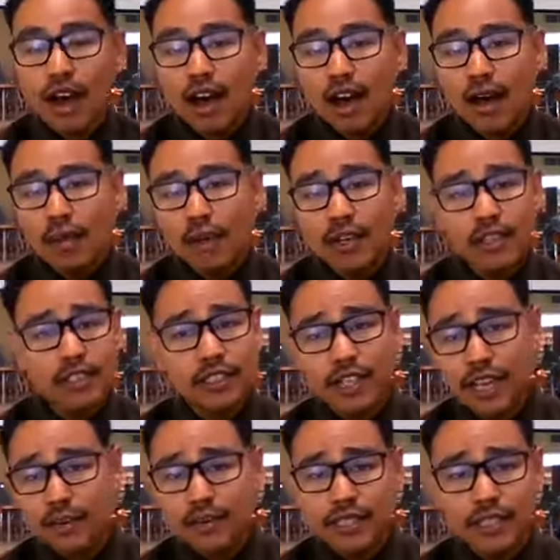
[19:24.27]
Other
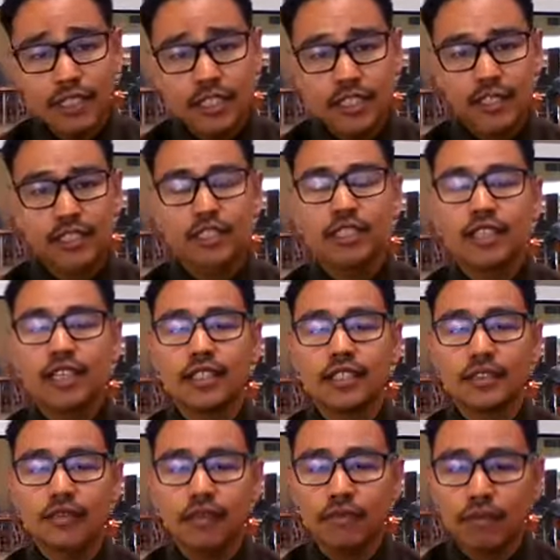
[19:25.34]
times there's not
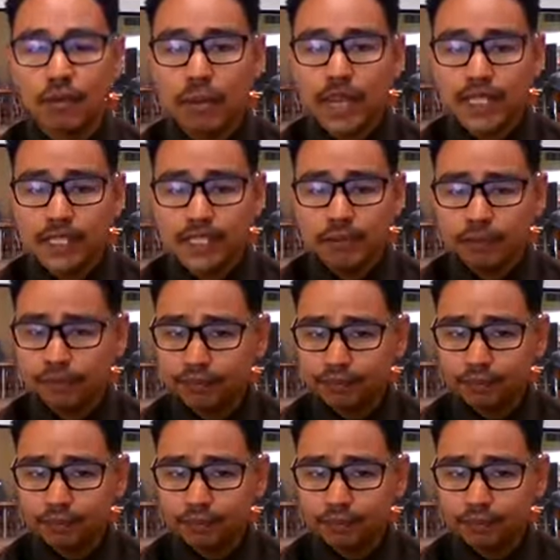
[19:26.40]
enough information,